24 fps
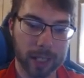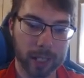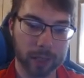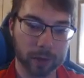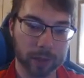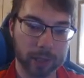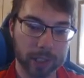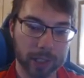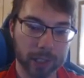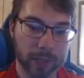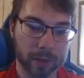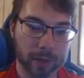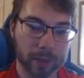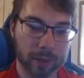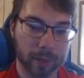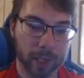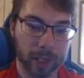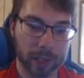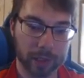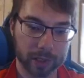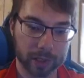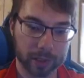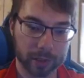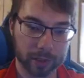our Neos
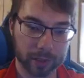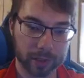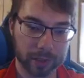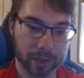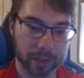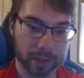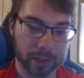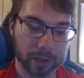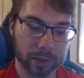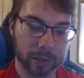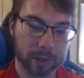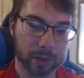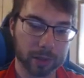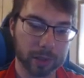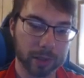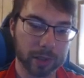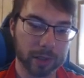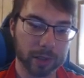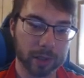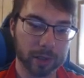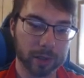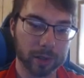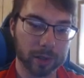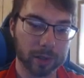monsters,
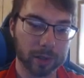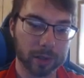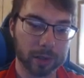so